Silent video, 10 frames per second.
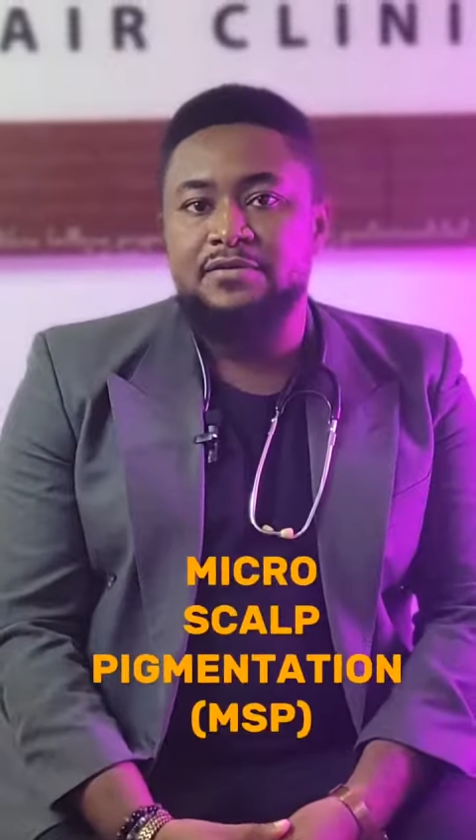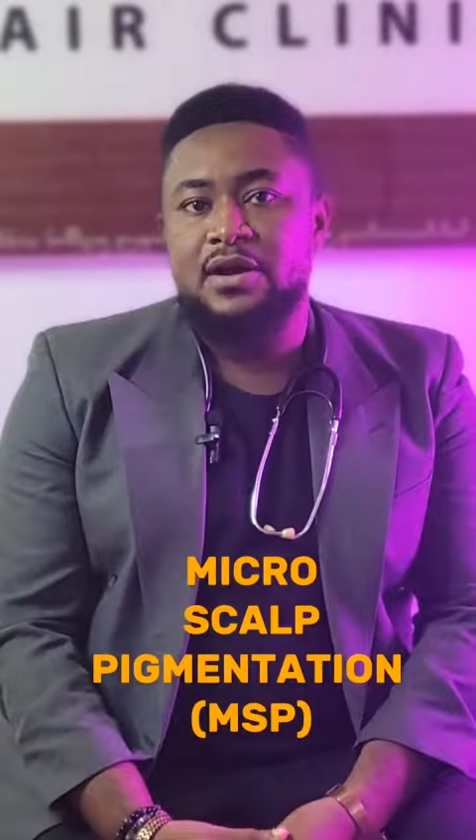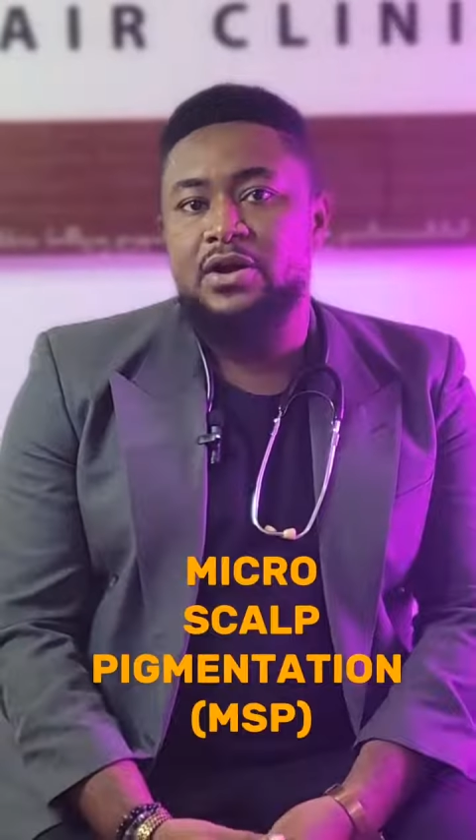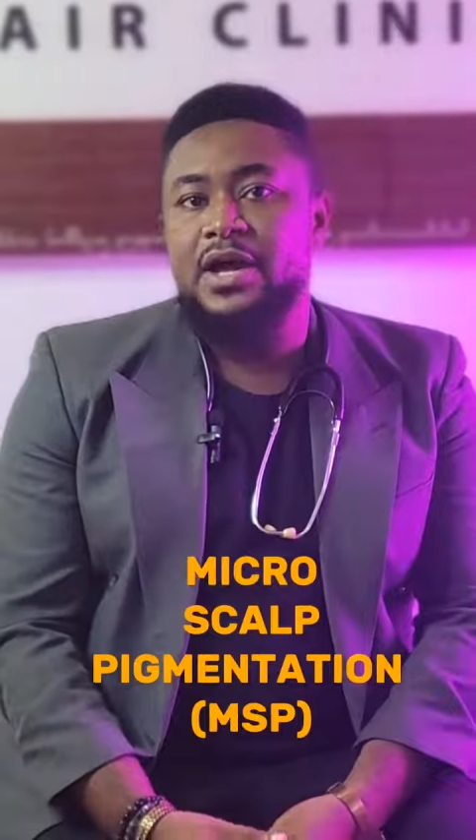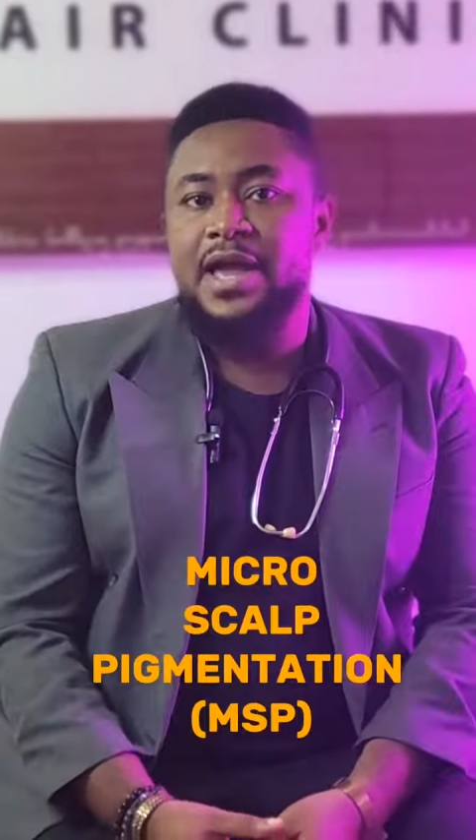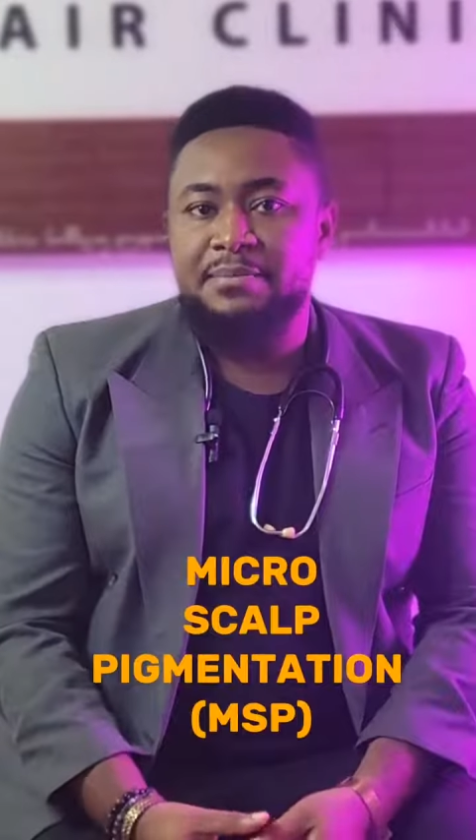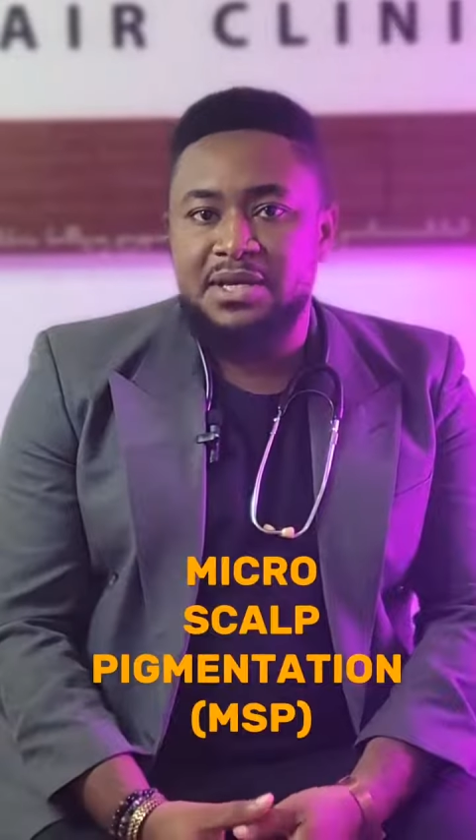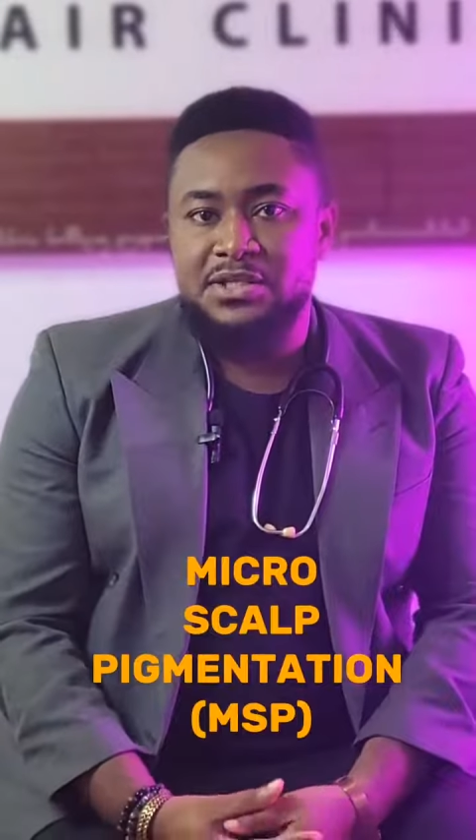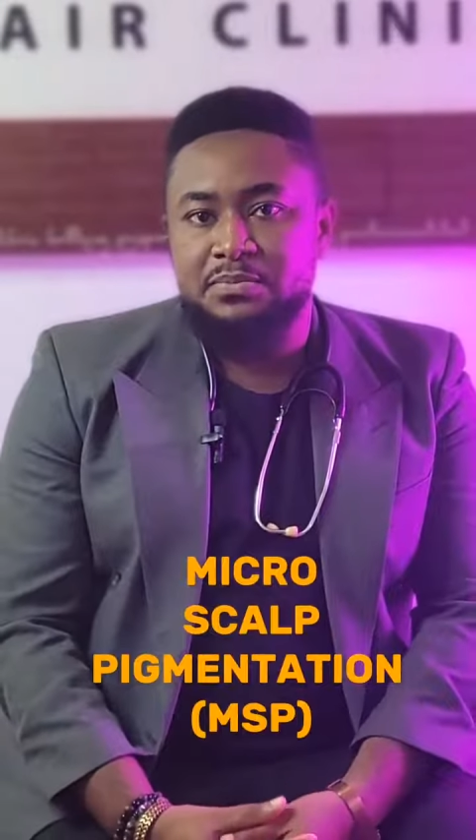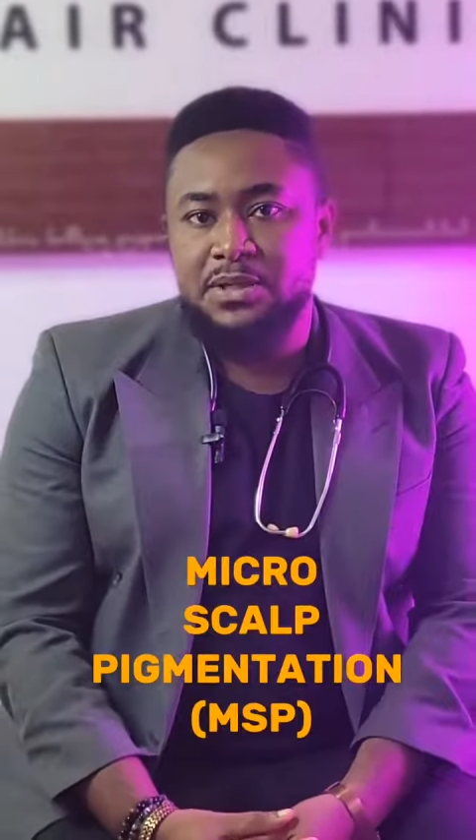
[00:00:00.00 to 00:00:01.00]
our
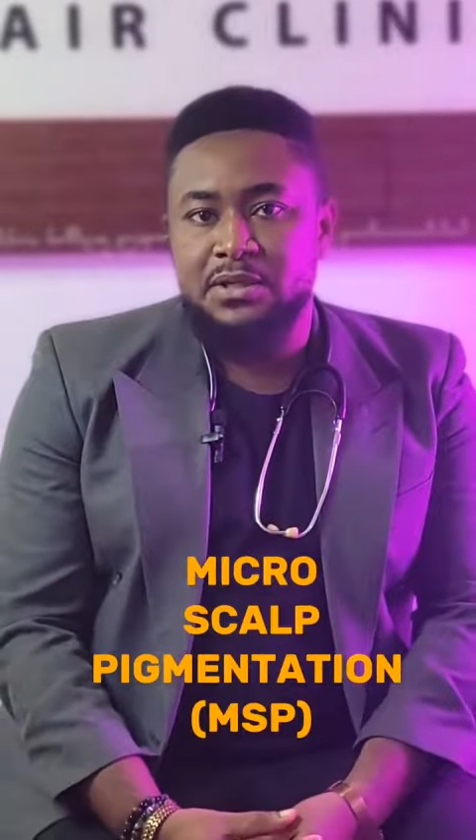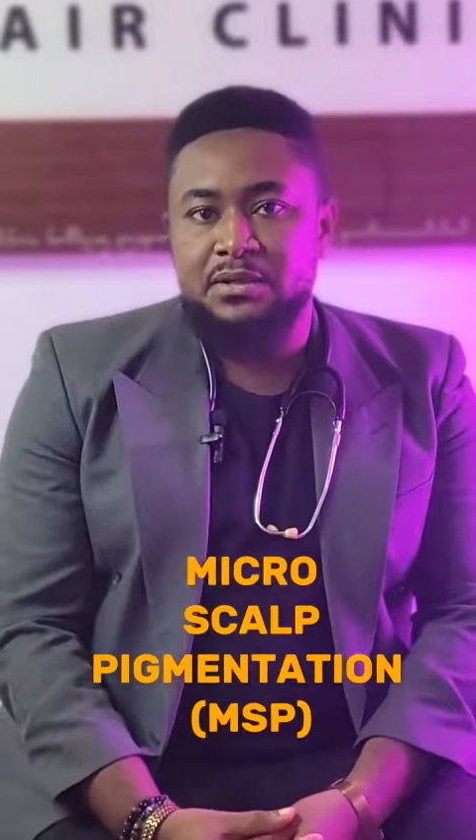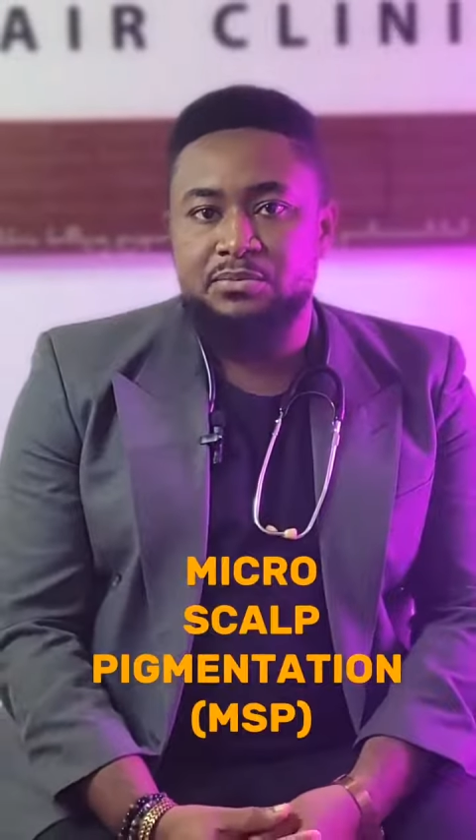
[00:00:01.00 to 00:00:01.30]
MSP